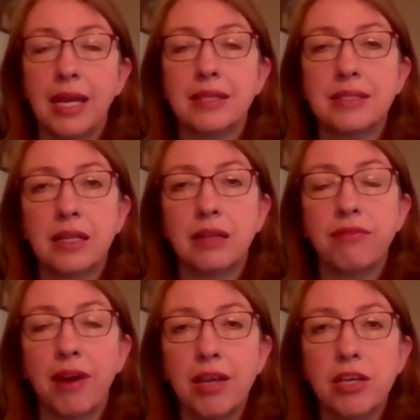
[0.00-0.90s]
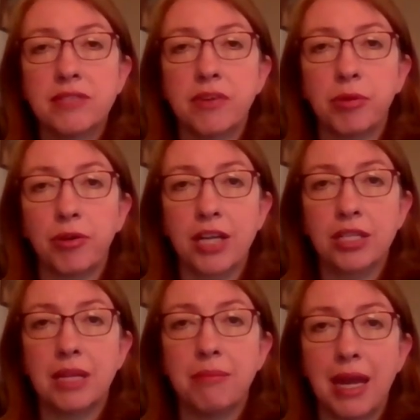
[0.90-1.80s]
It's still a very useful
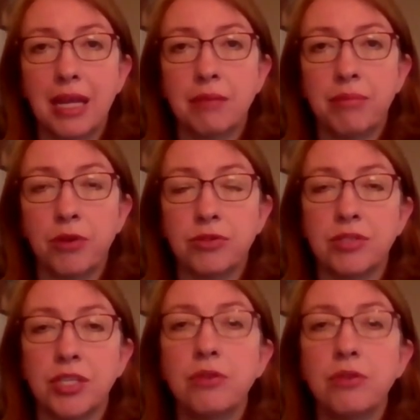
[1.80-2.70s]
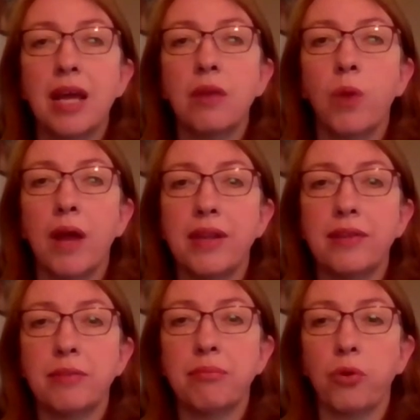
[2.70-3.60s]
progression that many composers use and one that
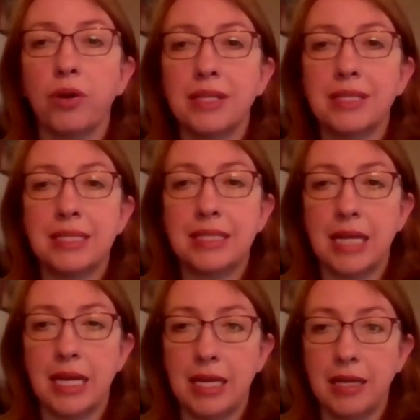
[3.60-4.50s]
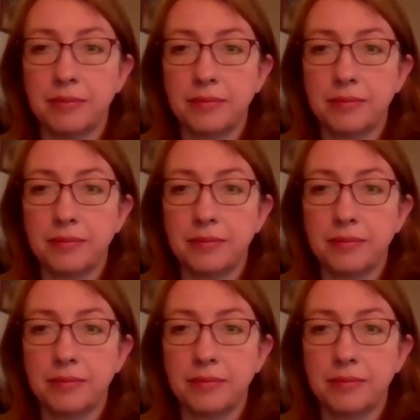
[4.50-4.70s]
is important to study.